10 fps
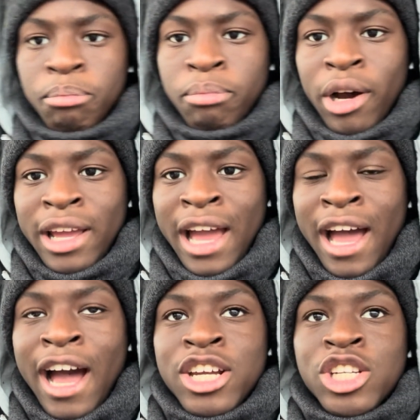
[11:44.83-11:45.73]
But
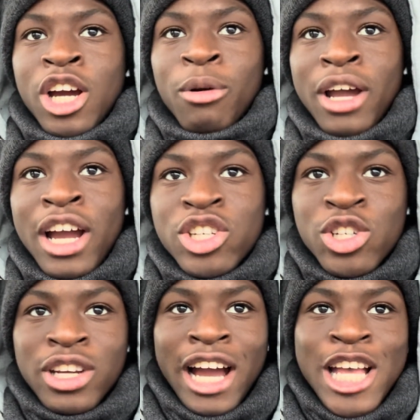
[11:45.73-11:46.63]
yeah, I shall catch
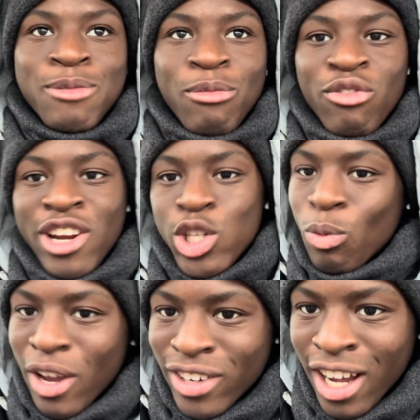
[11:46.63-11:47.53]
you guys when we reach
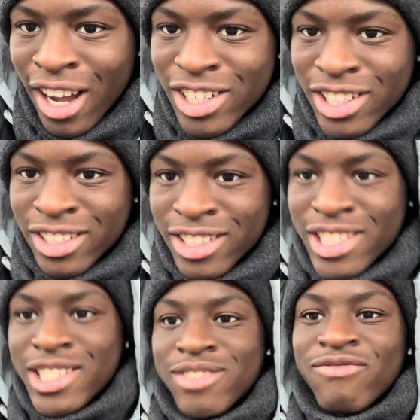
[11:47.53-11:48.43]
Waverley
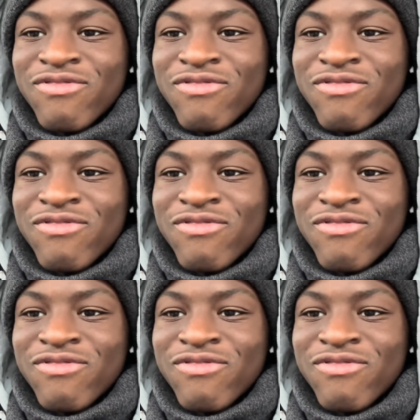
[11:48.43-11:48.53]
Gardens.